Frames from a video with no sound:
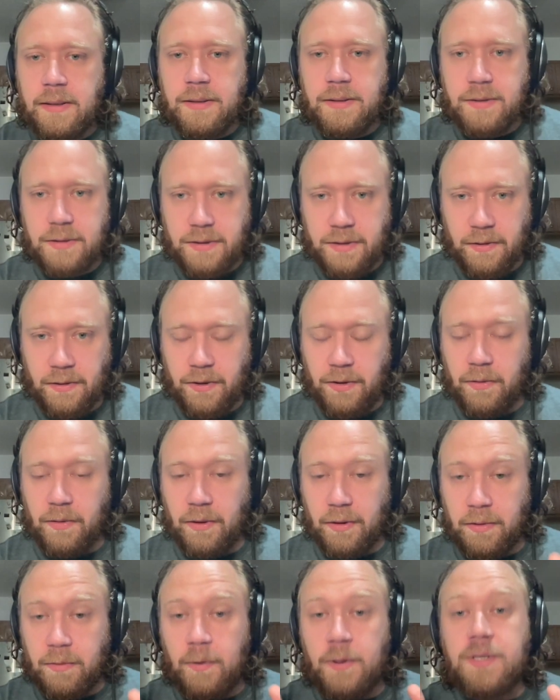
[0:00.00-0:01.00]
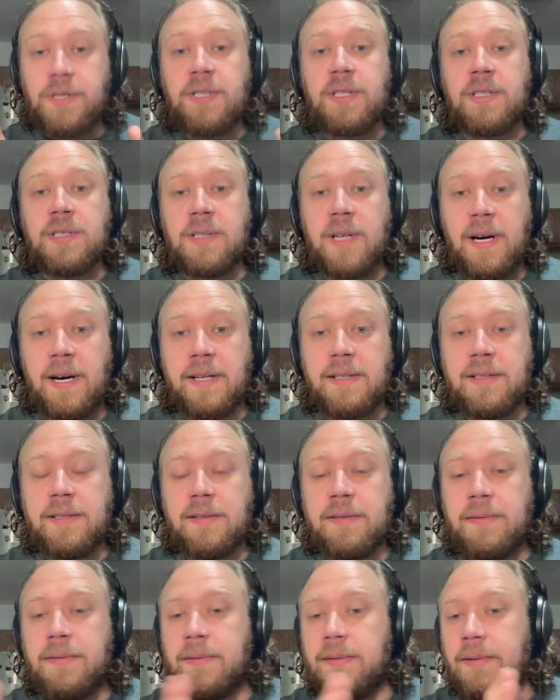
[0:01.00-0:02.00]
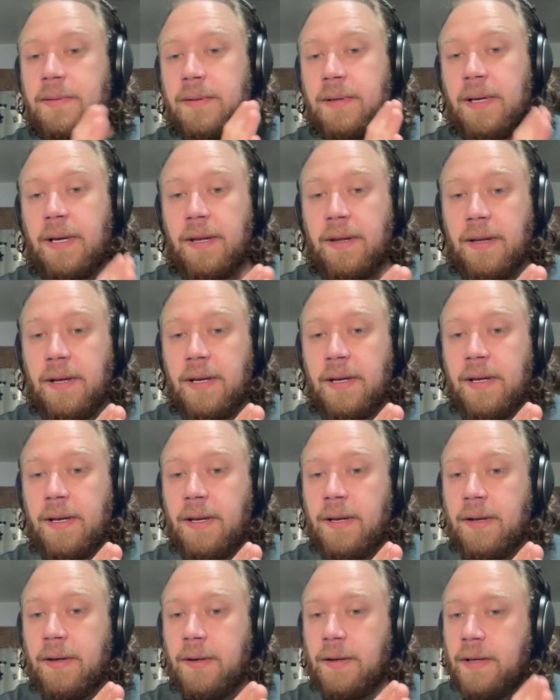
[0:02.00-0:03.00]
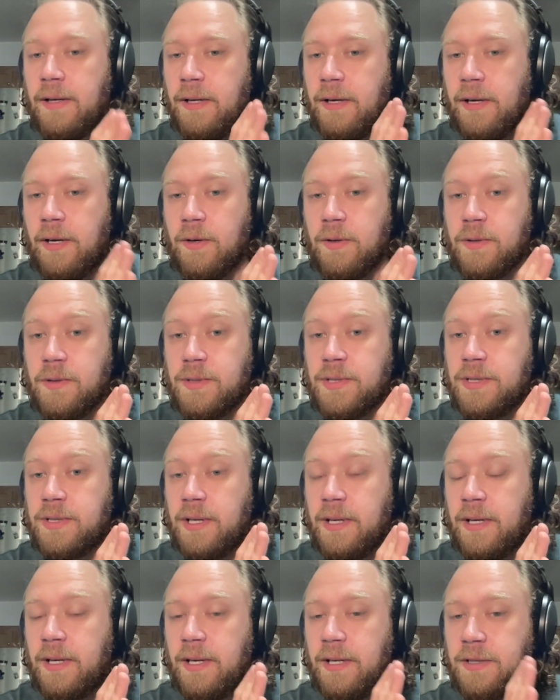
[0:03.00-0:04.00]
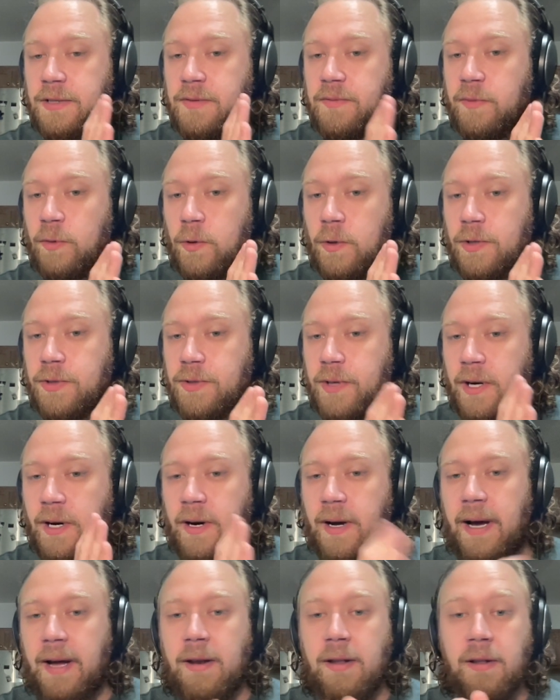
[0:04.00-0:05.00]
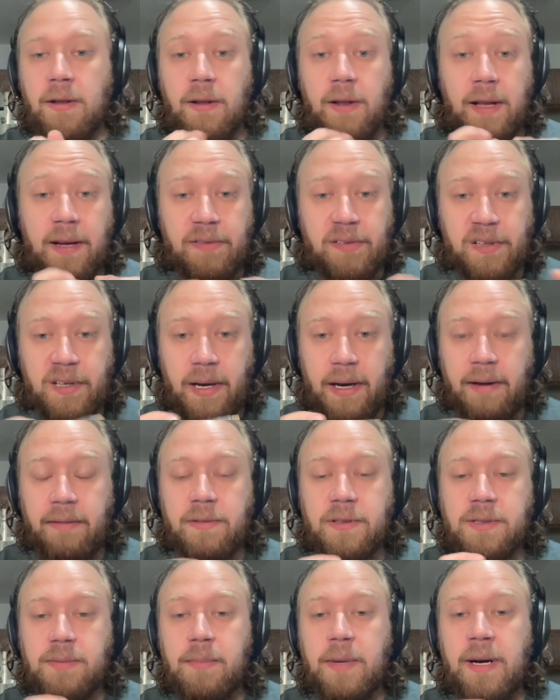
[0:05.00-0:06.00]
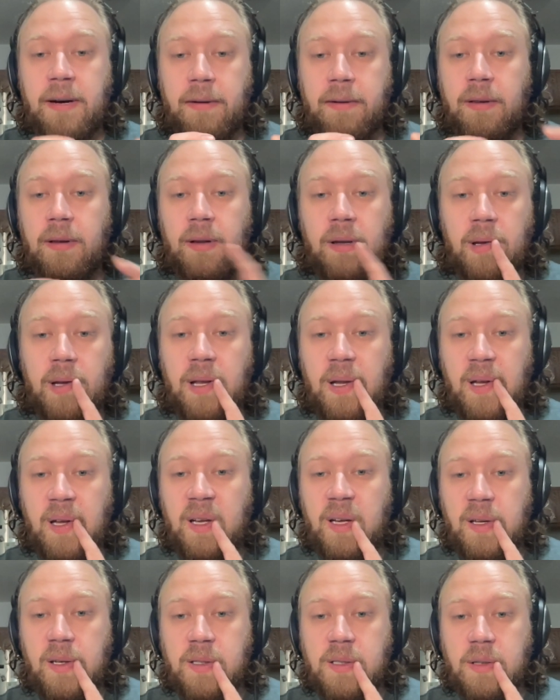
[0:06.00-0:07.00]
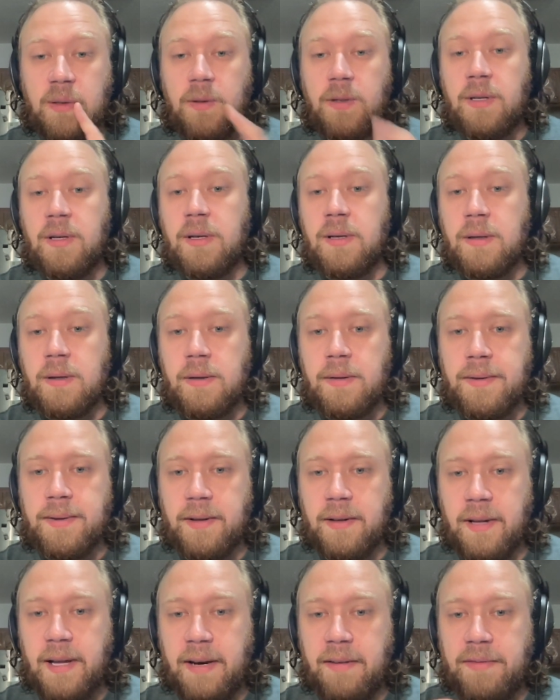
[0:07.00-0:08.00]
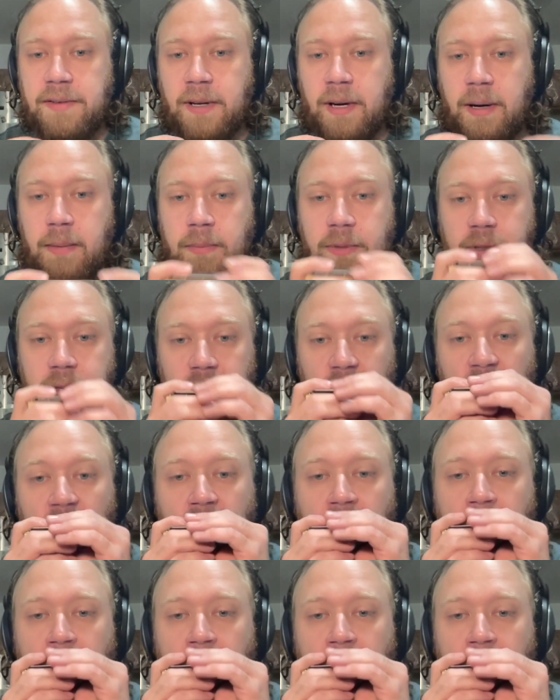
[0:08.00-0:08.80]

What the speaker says: So you're doing the 3/6 octave, and then he goes and hits 4 draw out of the left side of his mouth. So the left embouchure.